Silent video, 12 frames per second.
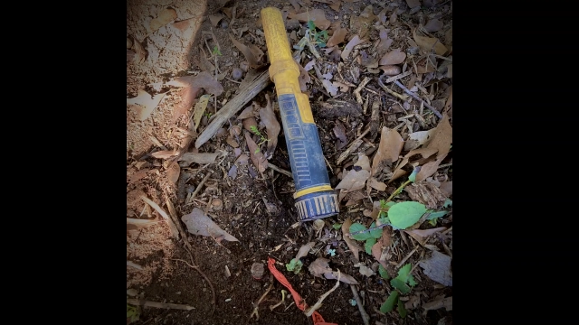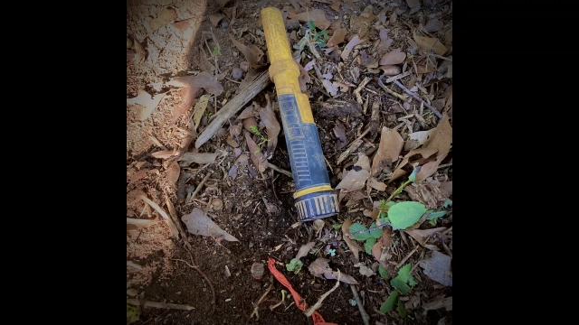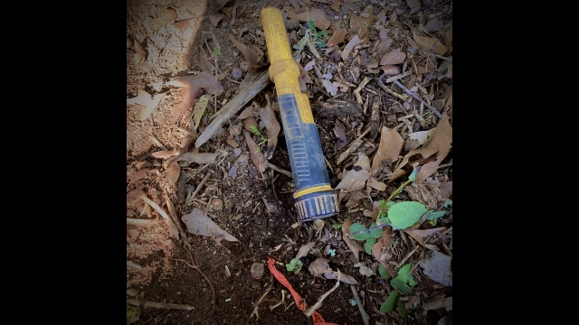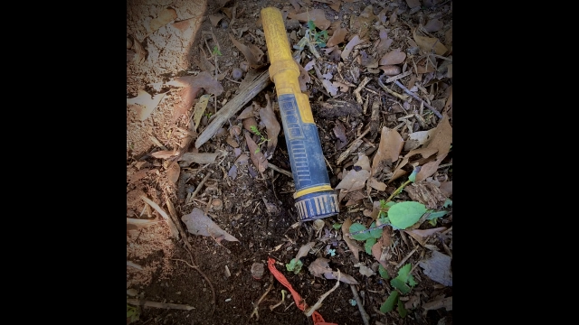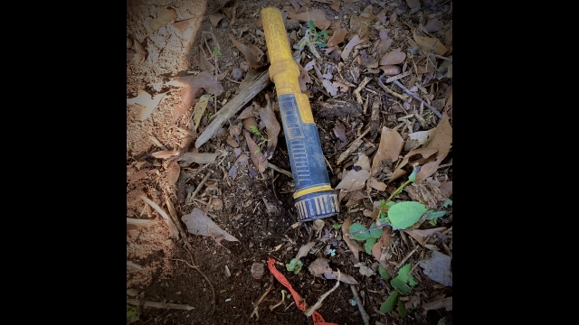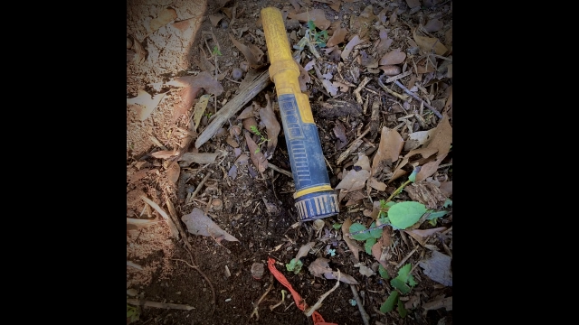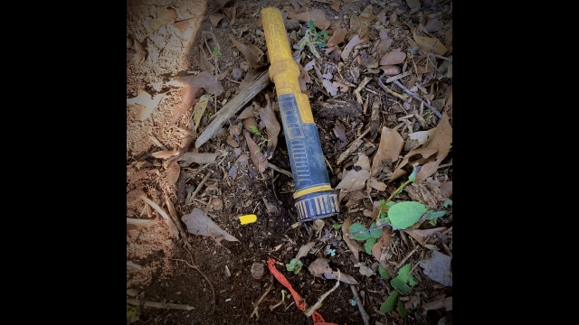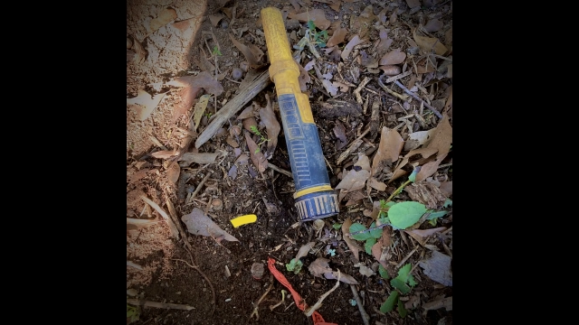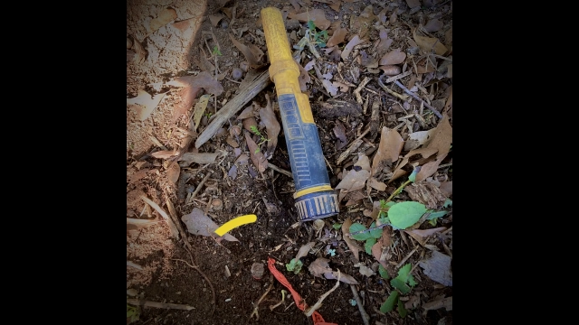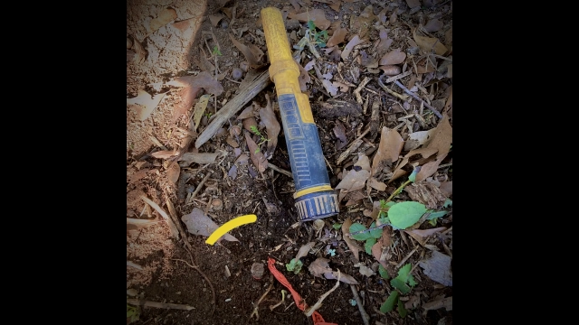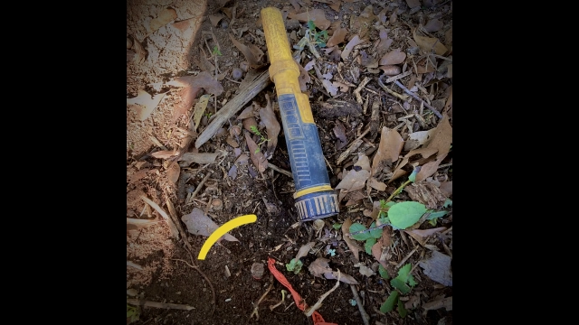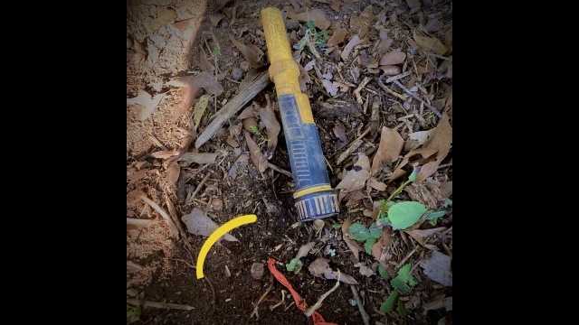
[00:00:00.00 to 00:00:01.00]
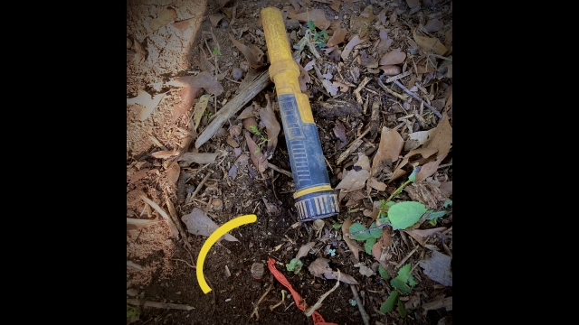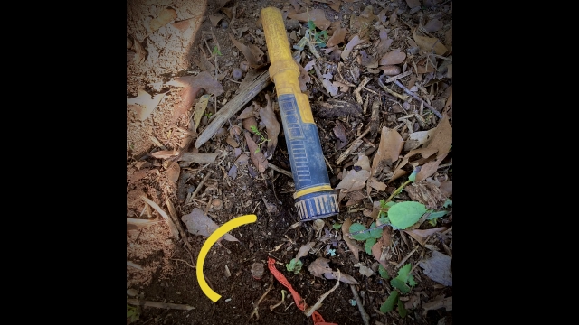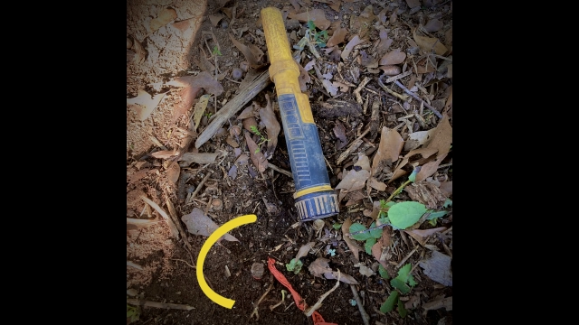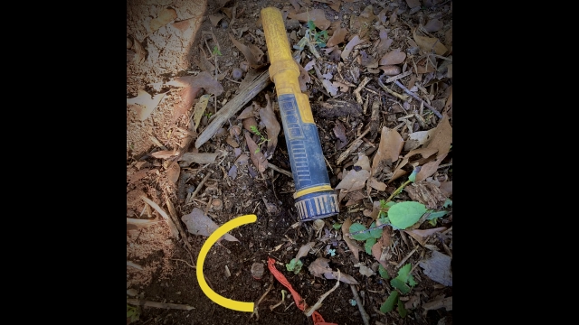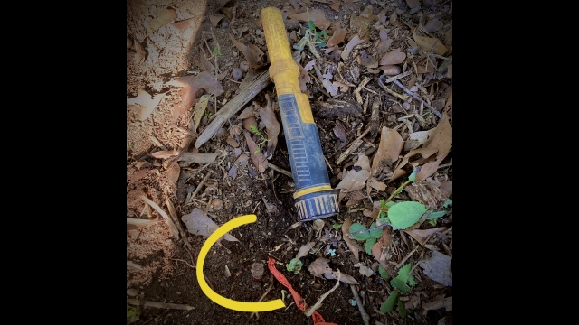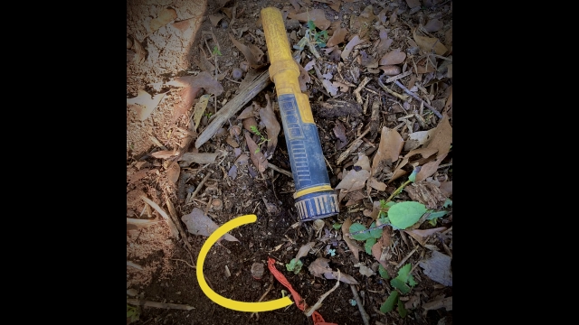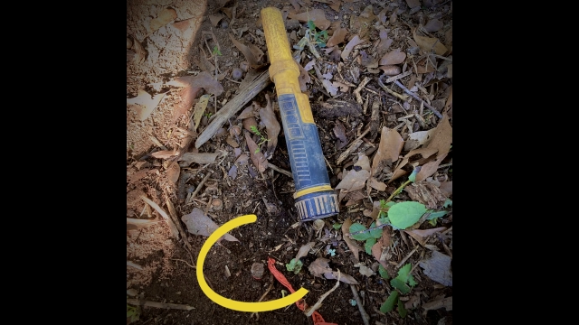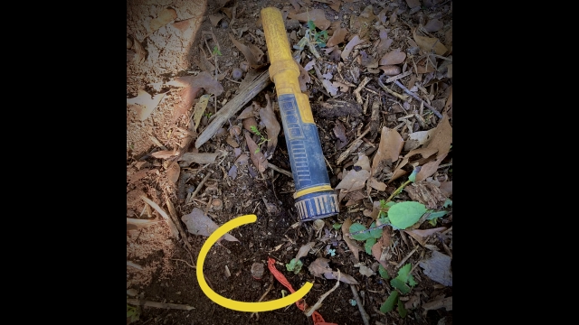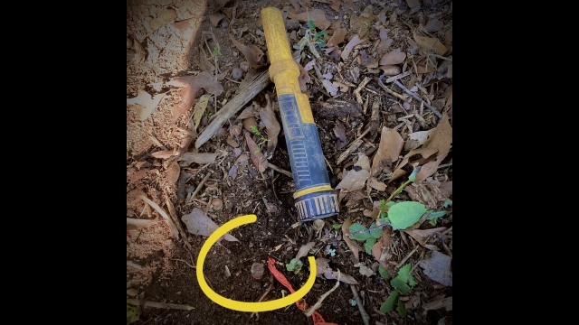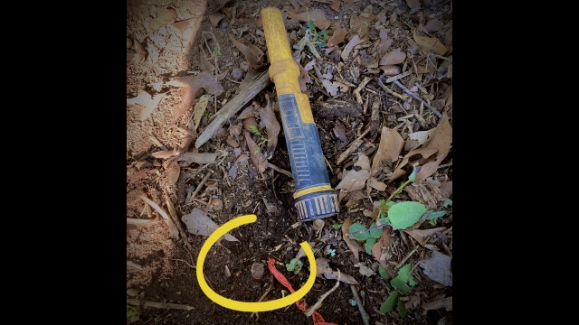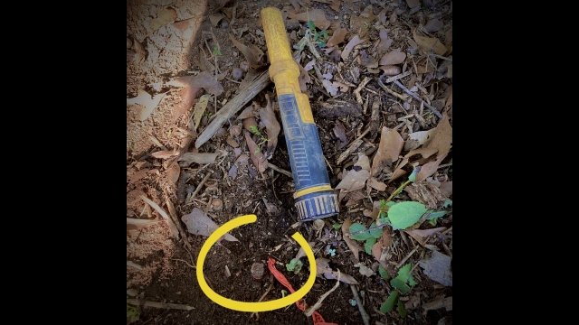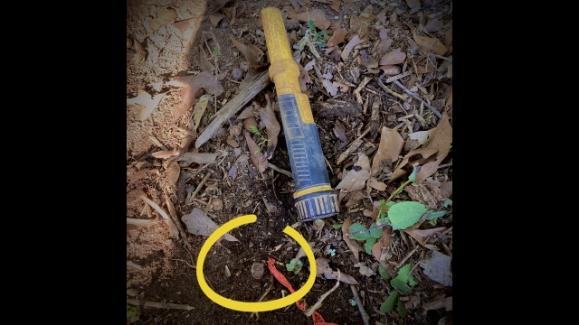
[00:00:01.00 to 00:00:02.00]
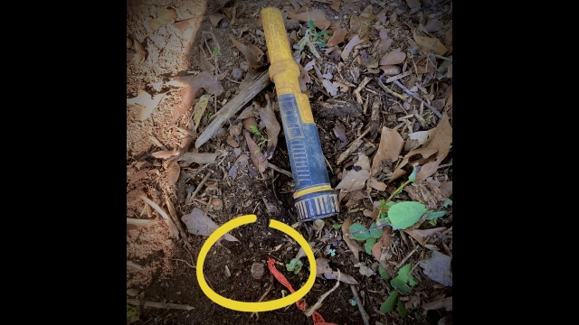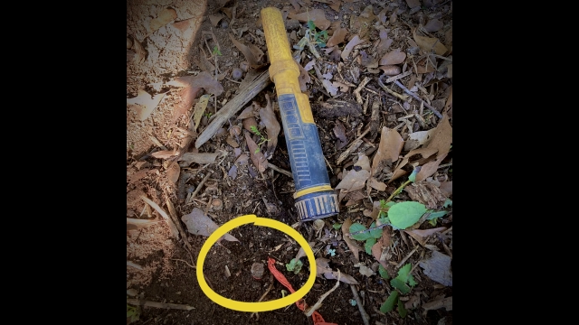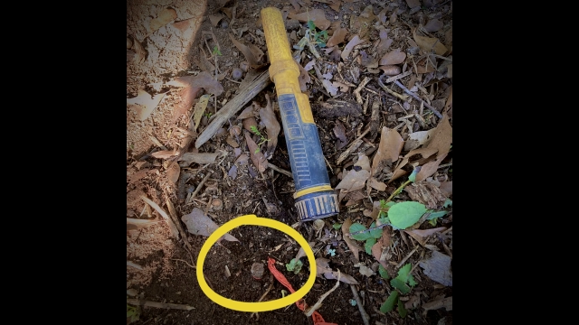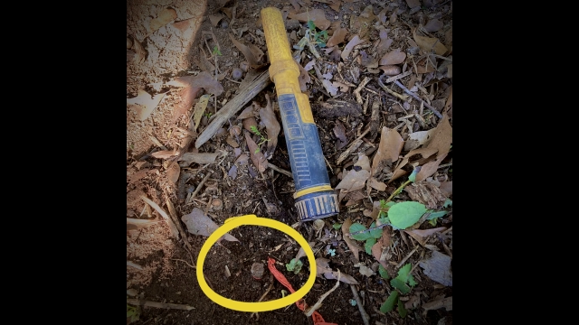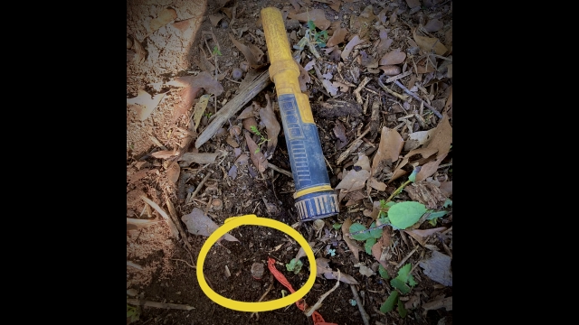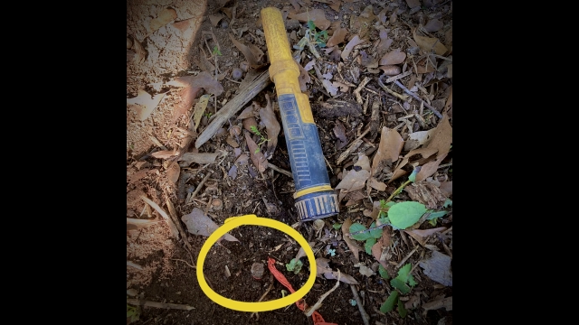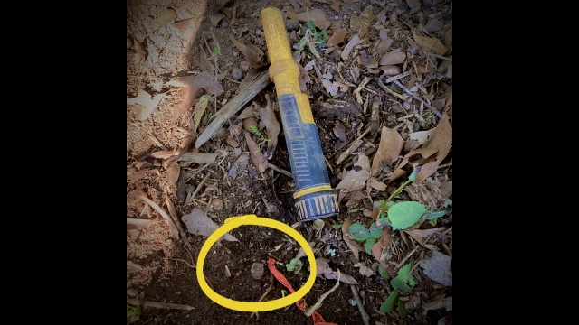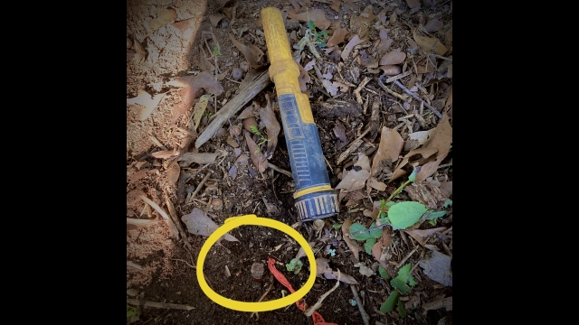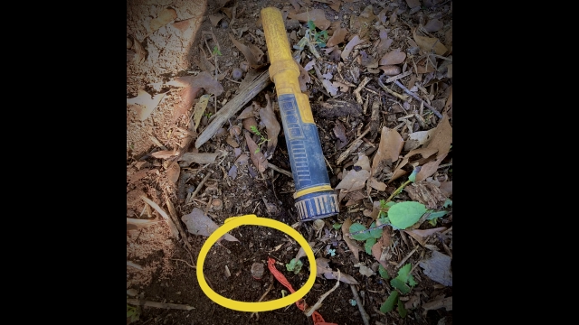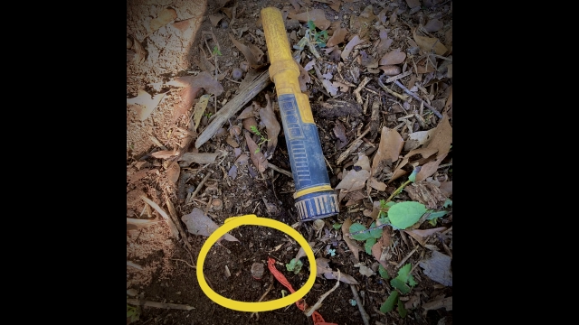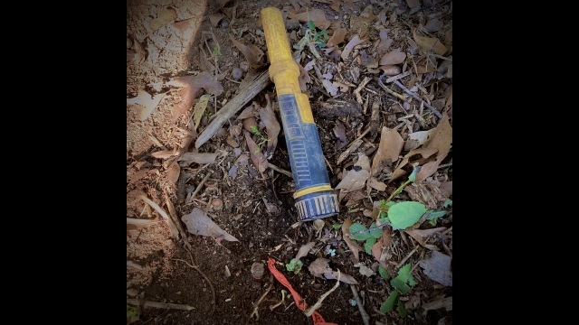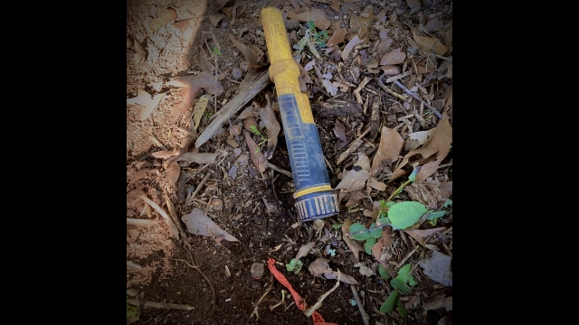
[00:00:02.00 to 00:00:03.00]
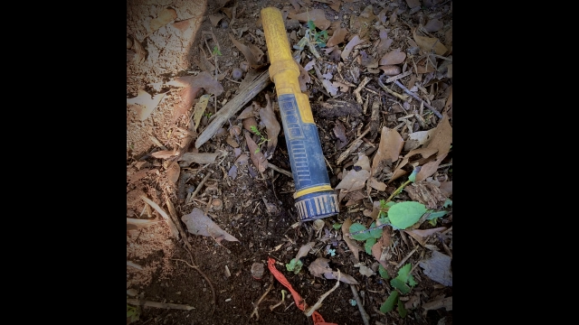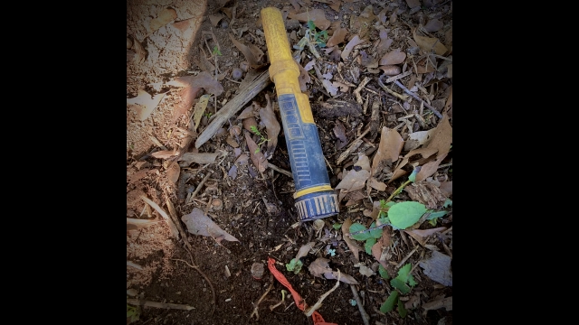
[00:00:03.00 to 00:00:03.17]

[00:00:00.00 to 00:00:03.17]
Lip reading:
No face is visible, so there are no lips to read.